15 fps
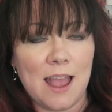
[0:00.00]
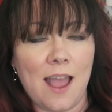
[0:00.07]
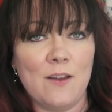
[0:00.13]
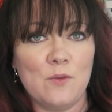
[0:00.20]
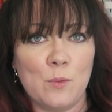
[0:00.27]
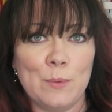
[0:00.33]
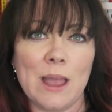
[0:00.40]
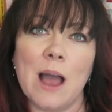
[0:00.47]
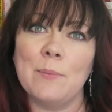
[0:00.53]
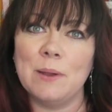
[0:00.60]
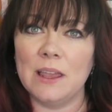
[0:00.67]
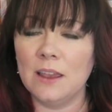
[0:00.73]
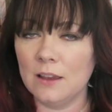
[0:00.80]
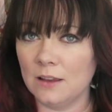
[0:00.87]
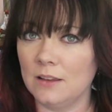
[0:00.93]
everyone be
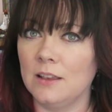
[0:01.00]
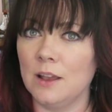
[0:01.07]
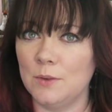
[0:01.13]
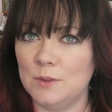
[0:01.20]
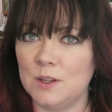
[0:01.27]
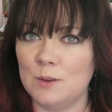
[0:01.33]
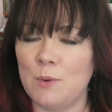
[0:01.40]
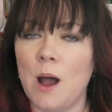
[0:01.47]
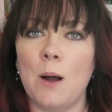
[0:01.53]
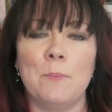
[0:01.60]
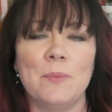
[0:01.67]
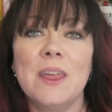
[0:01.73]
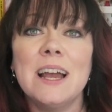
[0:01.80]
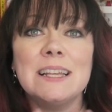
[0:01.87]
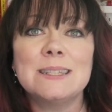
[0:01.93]
happy, go to the pub.
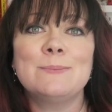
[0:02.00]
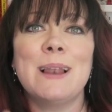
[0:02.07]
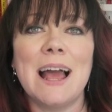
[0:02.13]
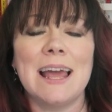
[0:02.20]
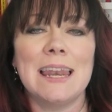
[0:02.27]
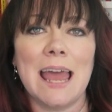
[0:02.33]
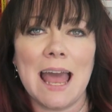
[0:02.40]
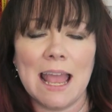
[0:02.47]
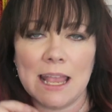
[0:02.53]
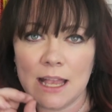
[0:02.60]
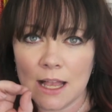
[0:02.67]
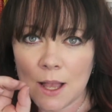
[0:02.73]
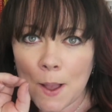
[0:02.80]
That's plan A.